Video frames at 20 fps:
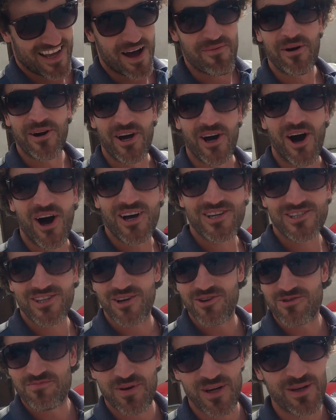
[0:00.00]
And when I asked
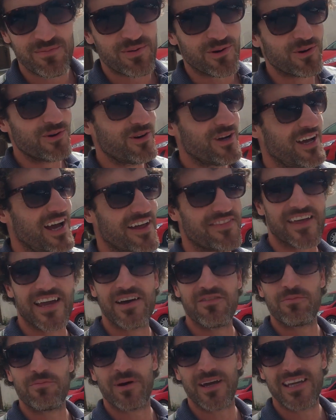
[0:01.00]
those people, had
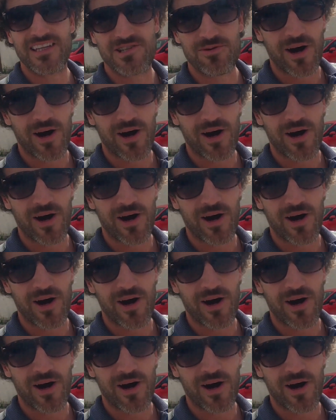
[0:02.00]
they ever been